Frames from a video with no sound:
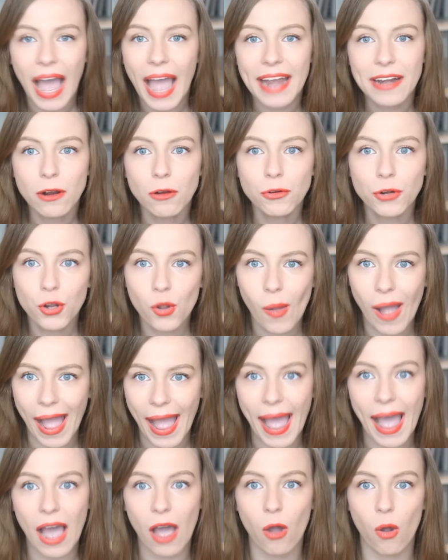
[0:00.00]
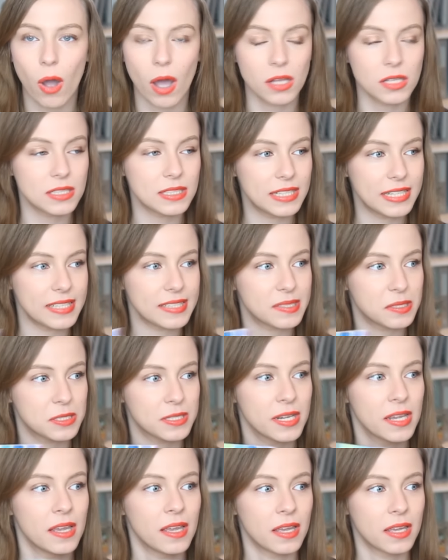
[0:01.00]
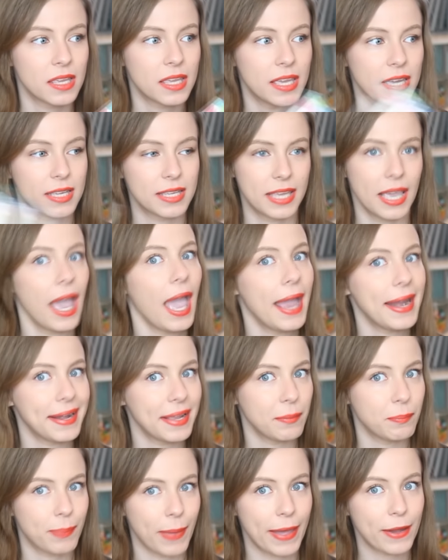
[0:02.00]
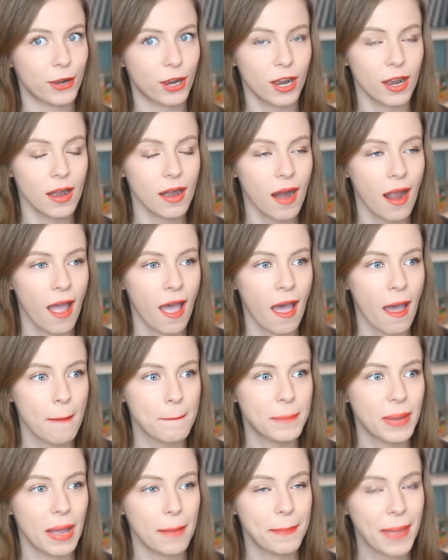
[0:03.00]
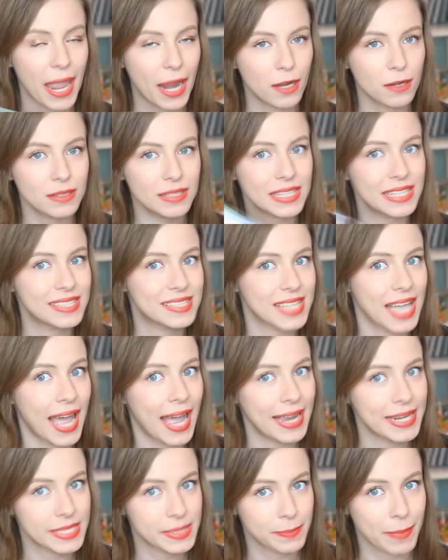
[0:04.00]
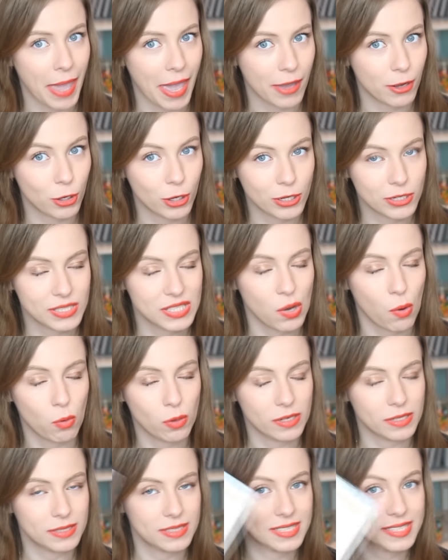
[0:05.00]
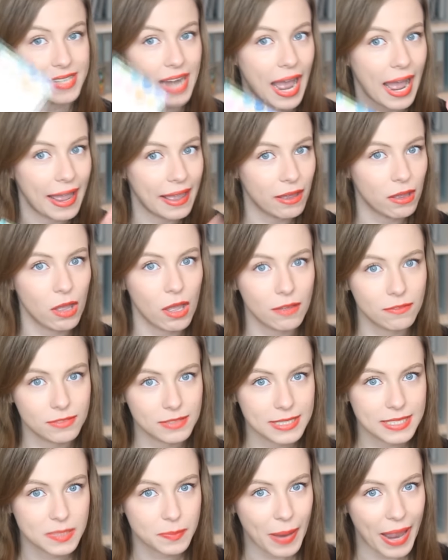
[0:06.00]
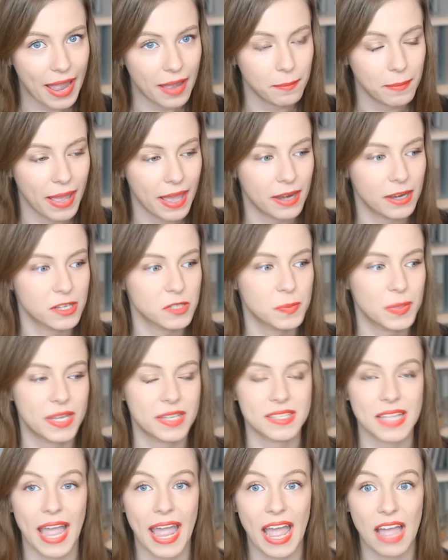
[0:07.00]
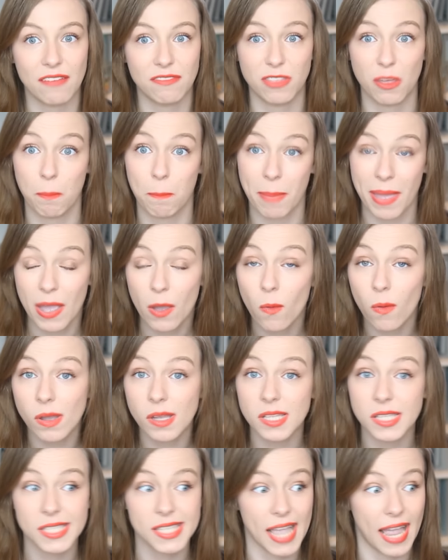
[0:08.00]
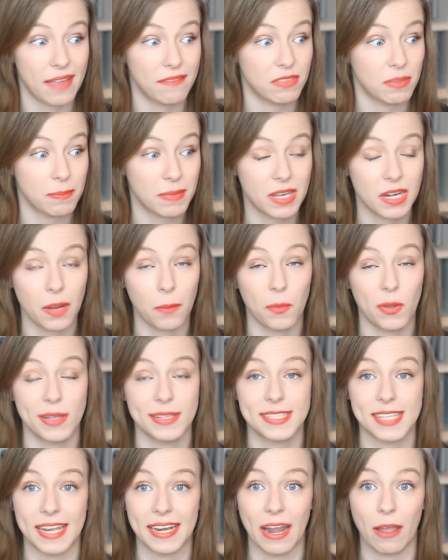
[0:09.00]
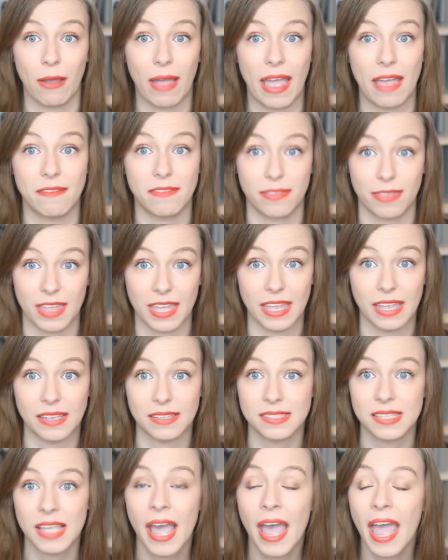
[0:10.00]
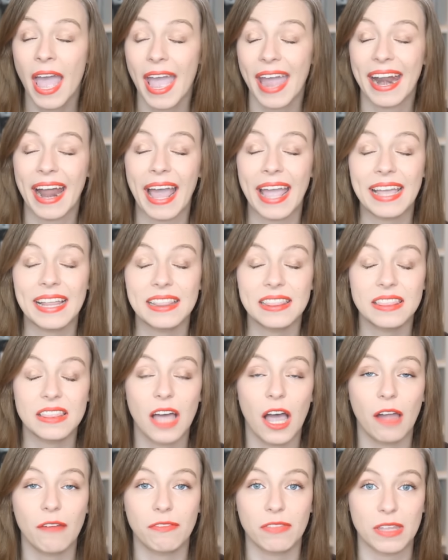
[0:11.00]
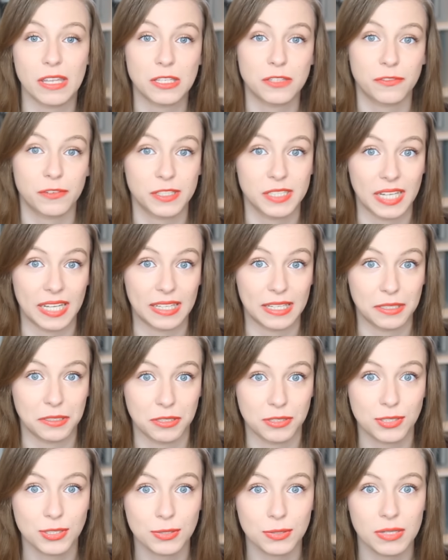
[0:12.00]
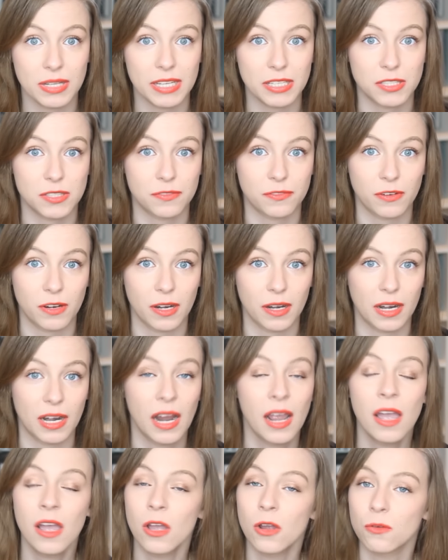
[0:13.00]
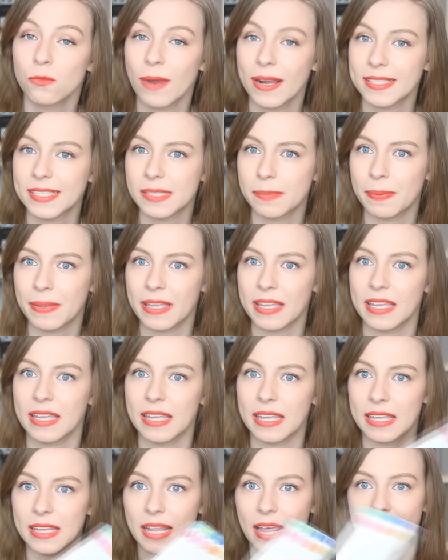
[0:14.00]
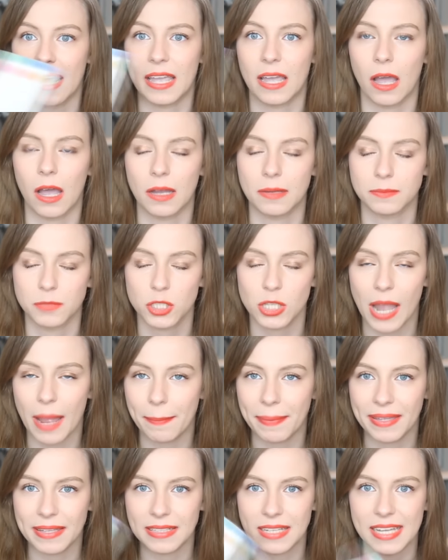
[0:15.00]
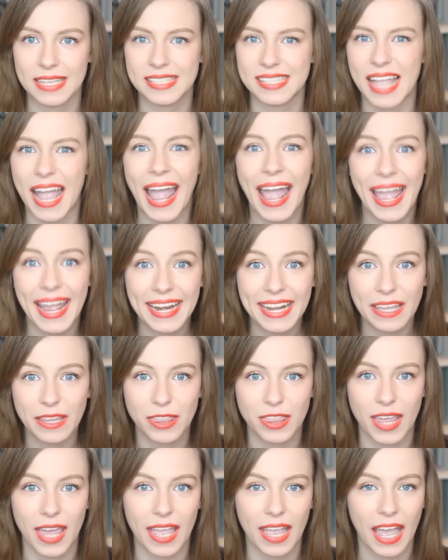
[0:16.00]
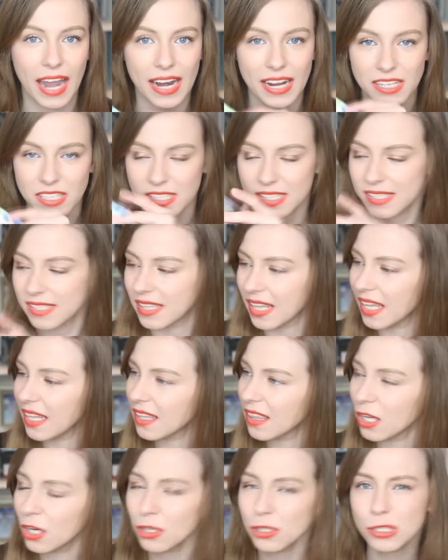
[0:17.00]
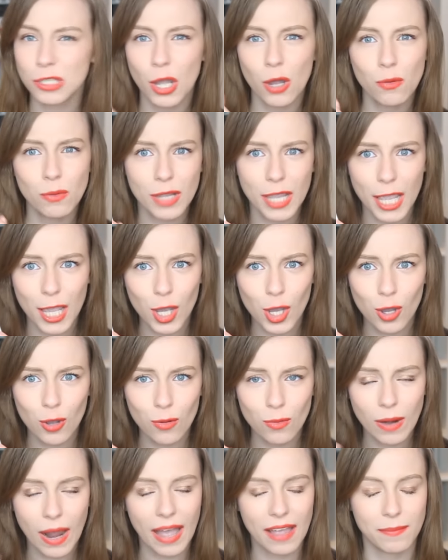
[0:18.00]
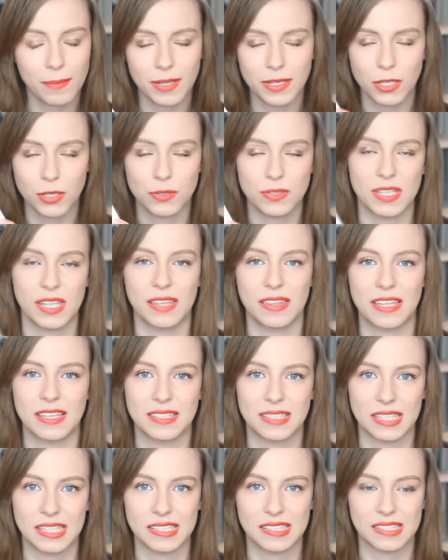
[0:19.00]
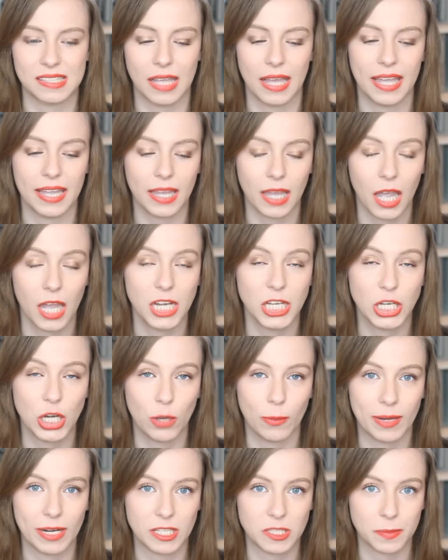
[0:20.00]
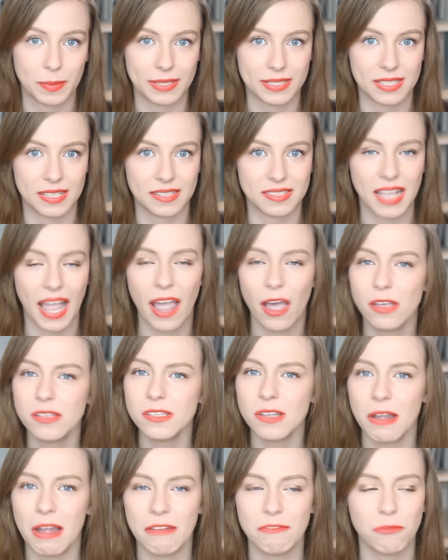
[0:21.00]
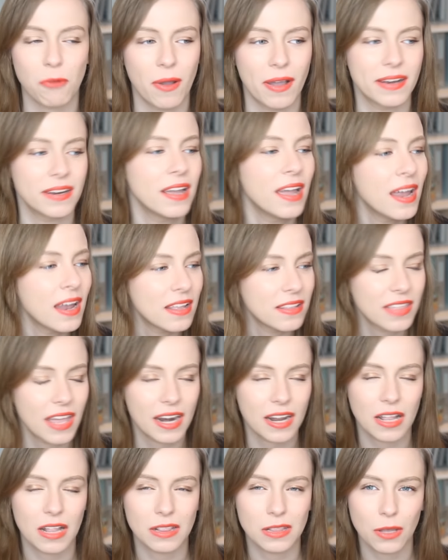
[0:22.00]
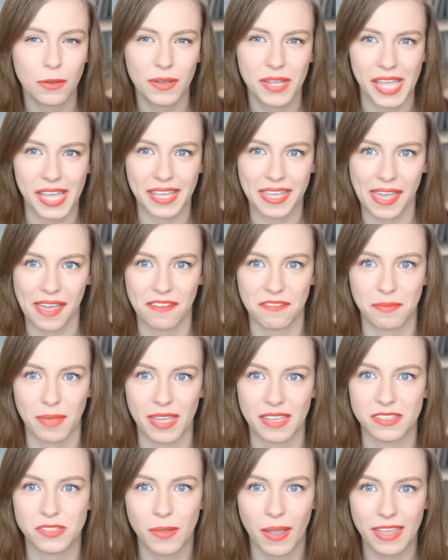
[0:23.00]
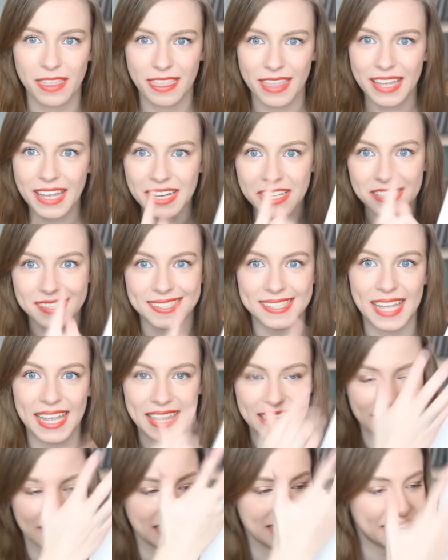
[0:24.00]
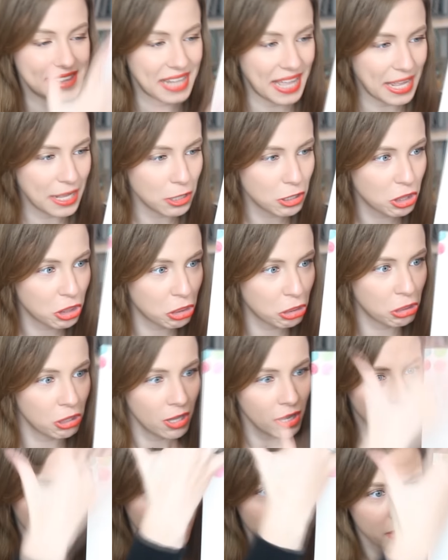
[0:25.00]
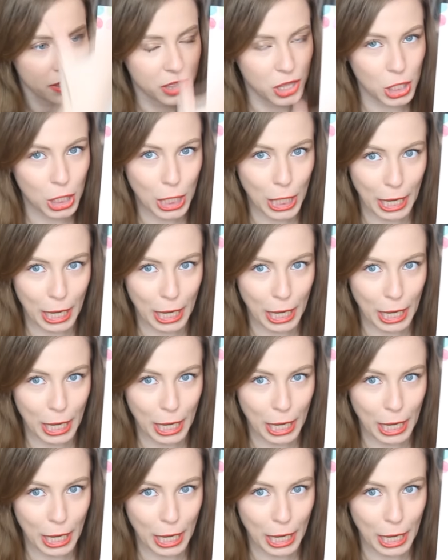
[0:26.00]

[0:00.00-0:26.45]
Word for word: I don't know how a list could get any better. But apparently size matters or style of list pad matters because I have the big ones, I have the medium ones, and now I have these. And I love these for daily to-do lists, for recipe, like um, shopping lists, anything. And I just think they're so cute. I've been using these lists like nobody's business. I also have one that a Hello Again gave me. So I think I just like the length, the